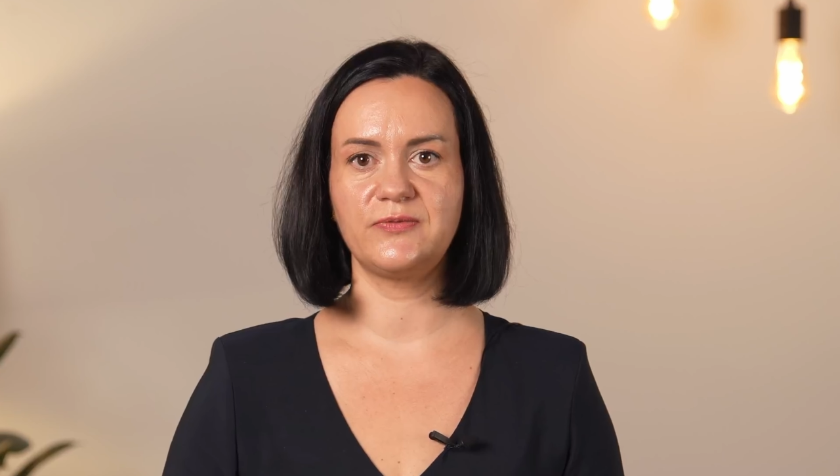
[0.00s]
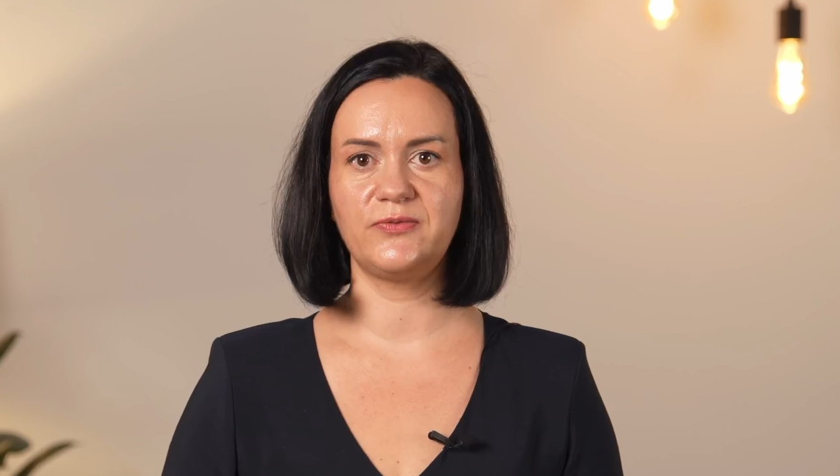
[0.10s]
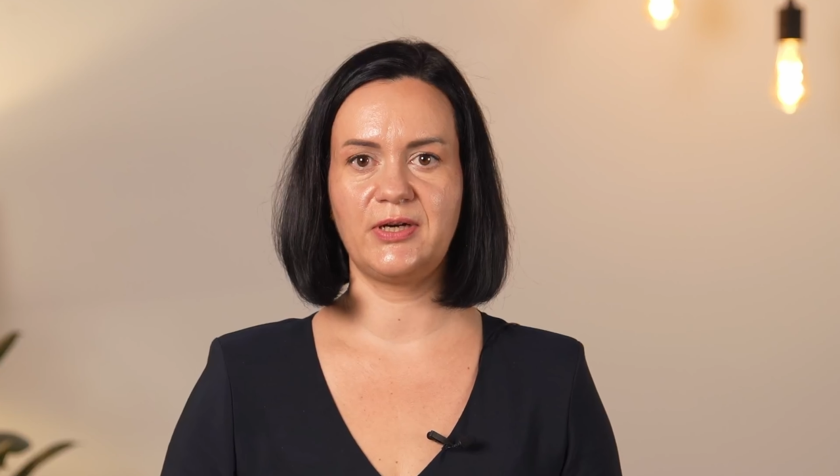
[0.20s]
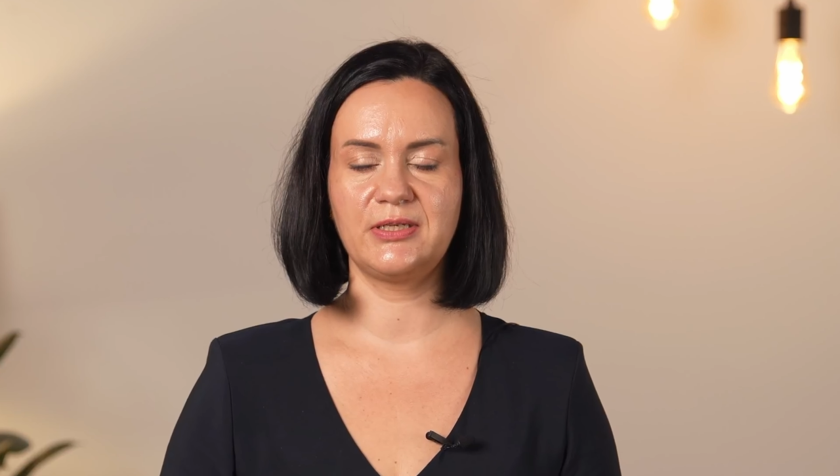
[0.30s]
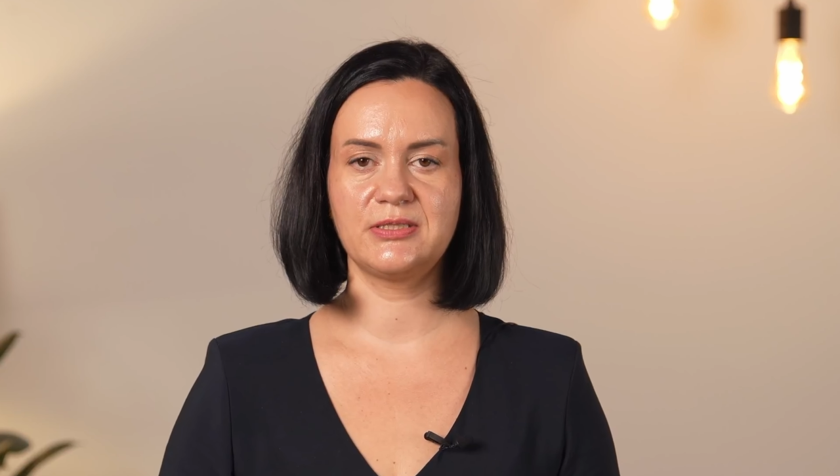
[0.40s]

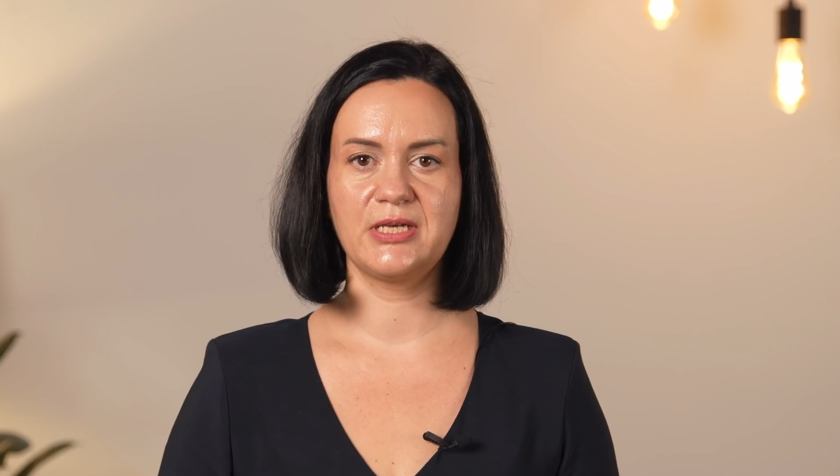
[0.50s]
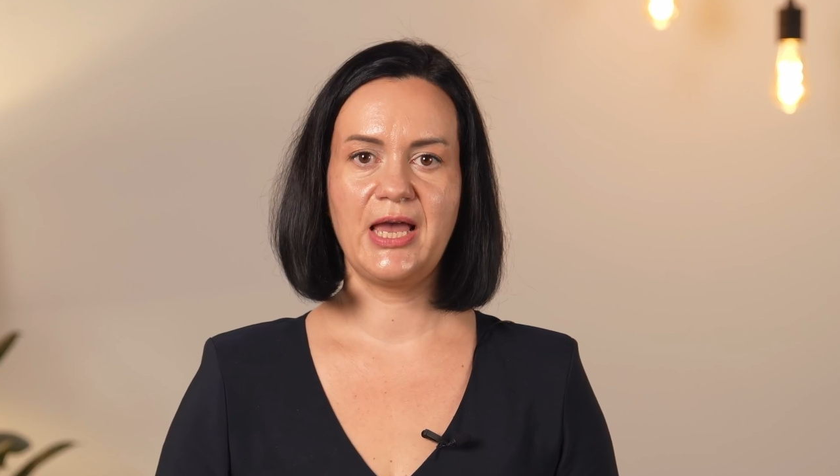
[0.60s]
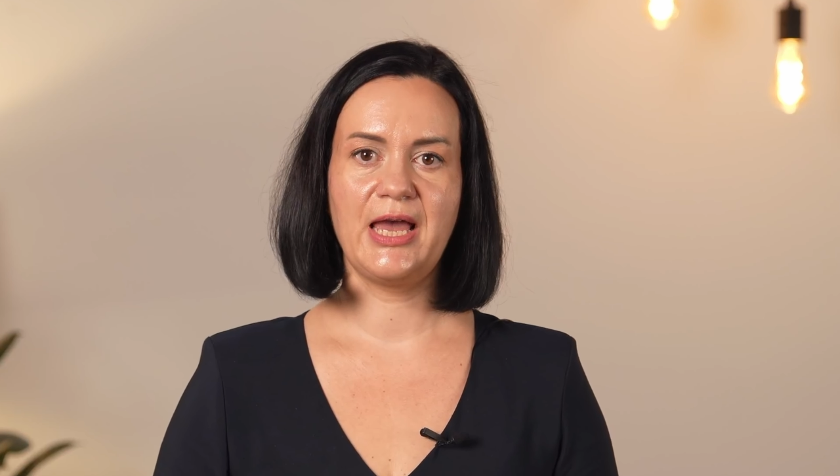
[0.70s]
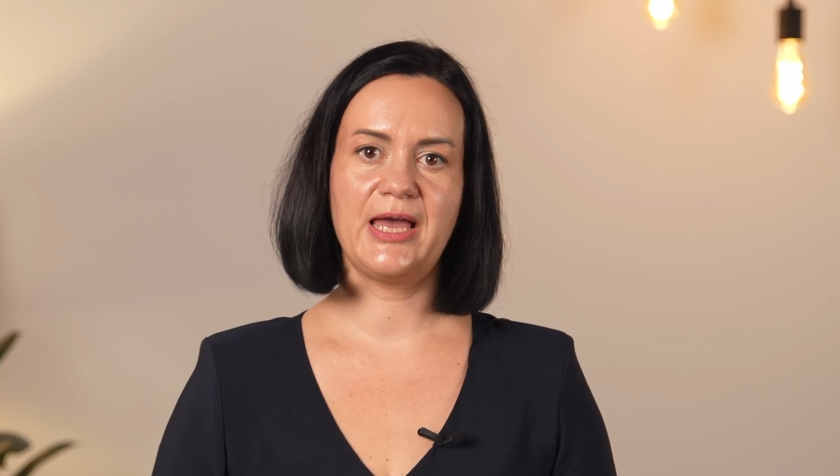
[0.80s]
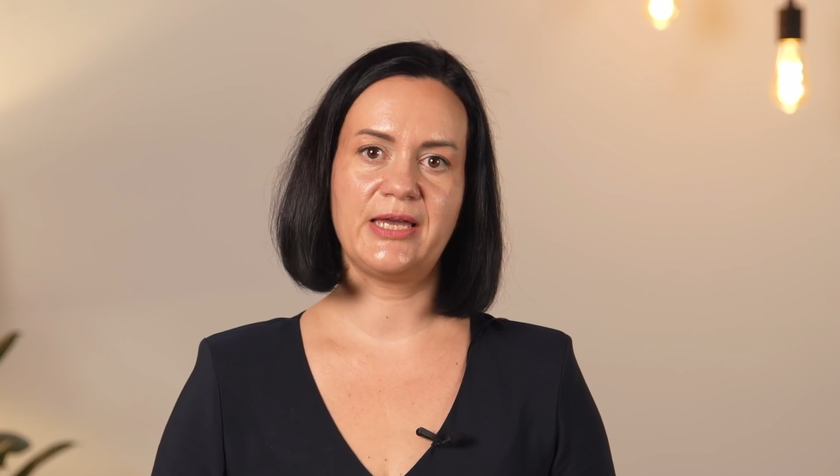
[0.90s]
funds
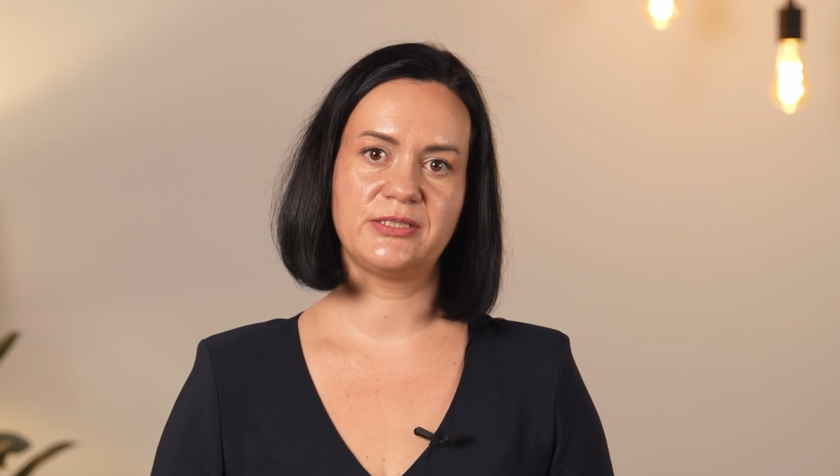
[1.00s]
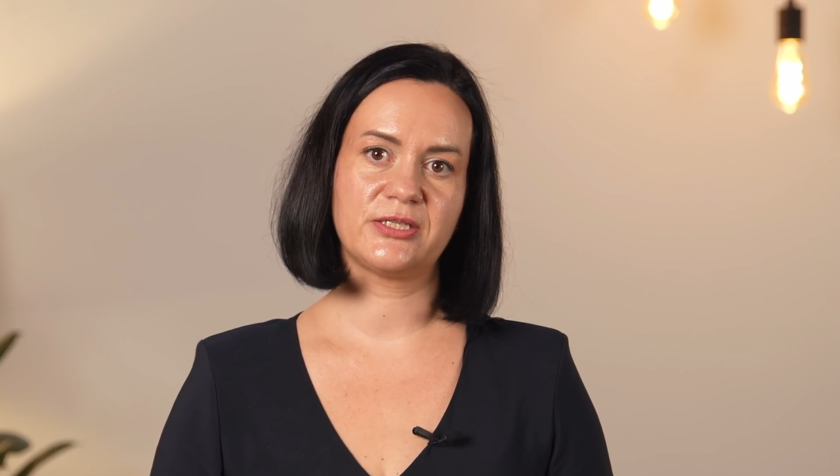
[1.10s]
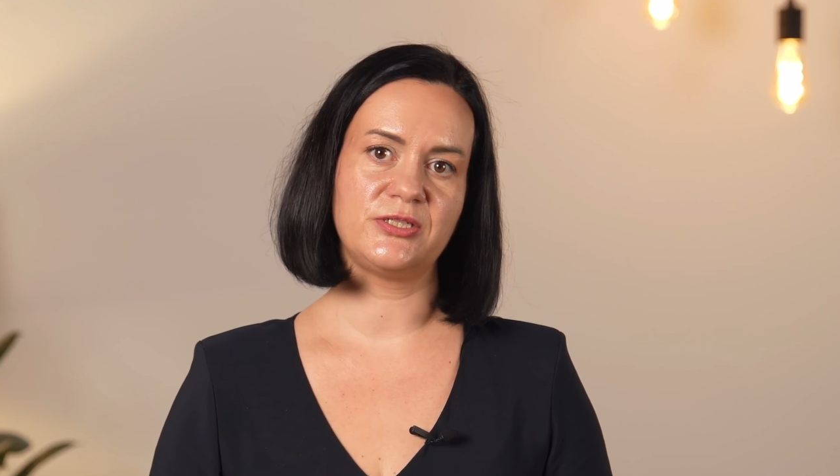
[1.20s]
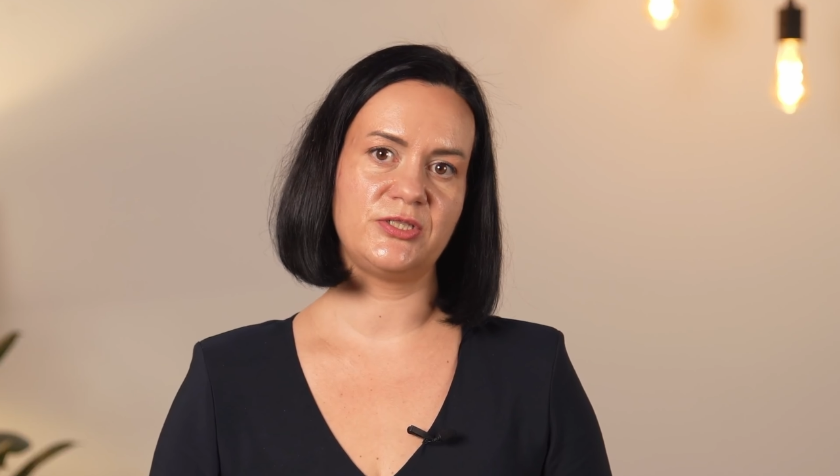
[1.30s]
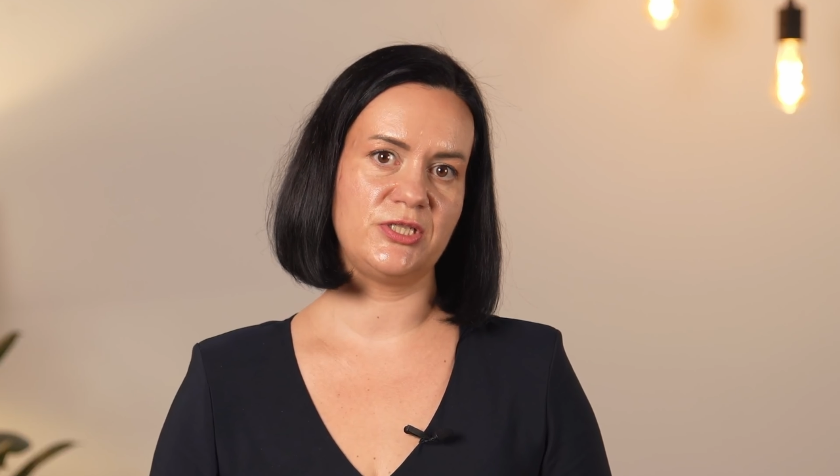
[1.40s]
and
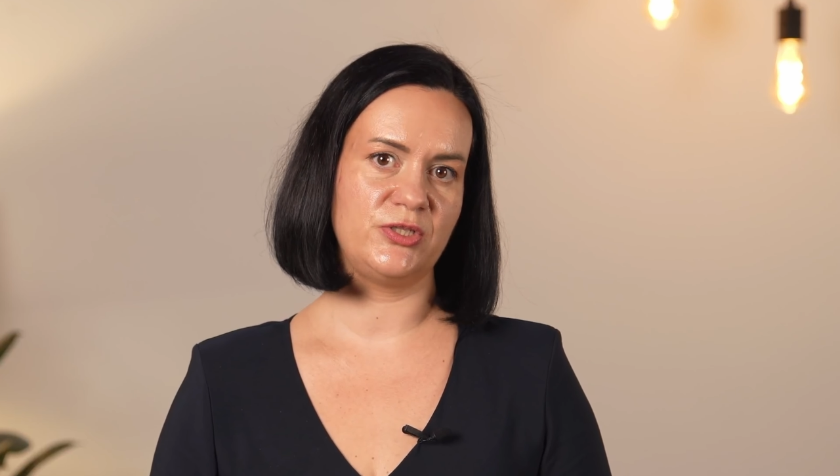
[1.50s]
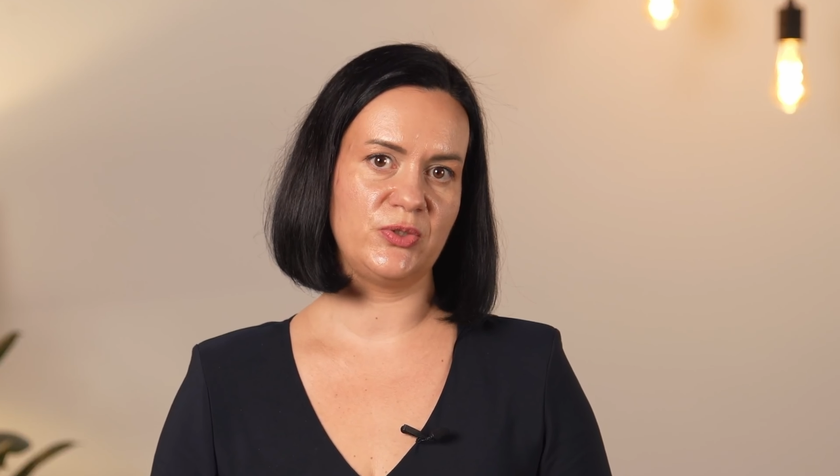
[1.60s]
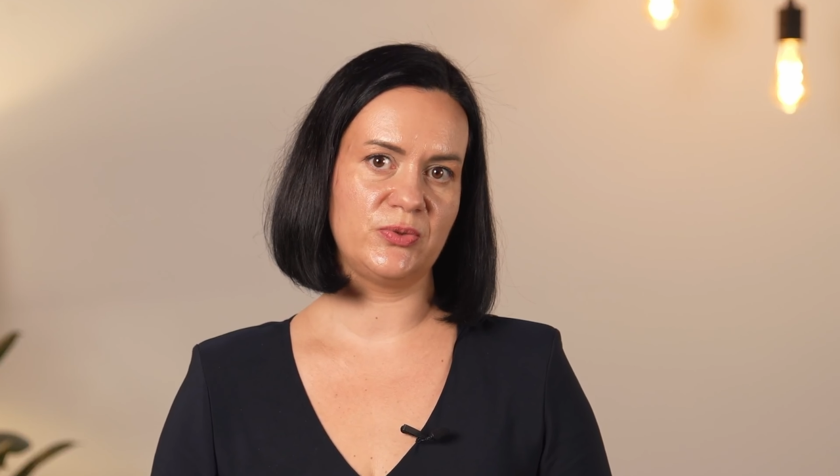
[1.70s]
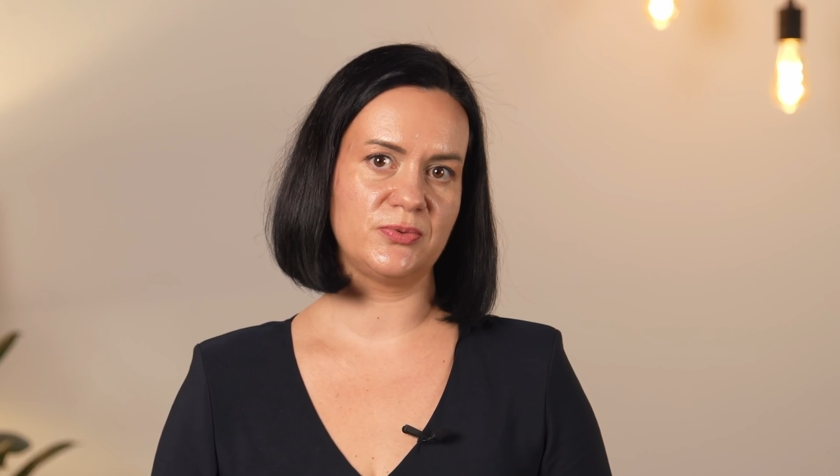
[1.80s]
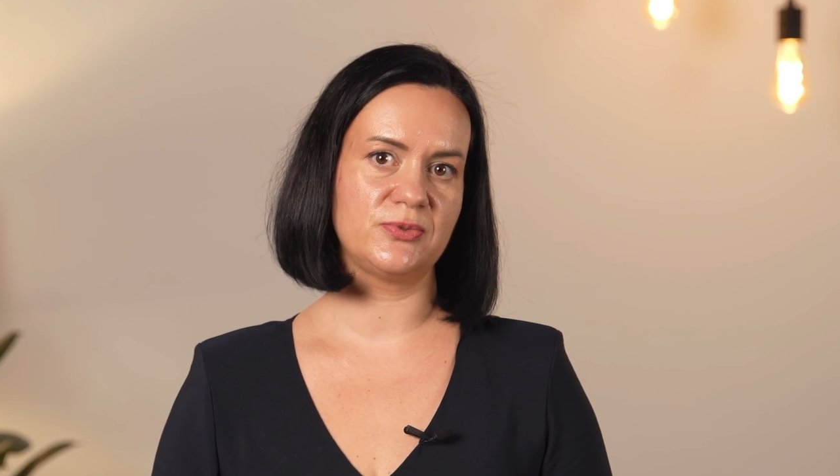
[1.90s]

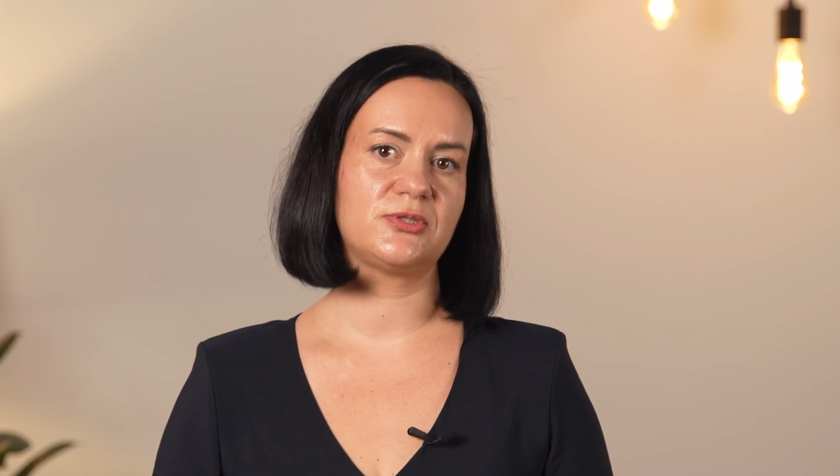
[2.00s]
continued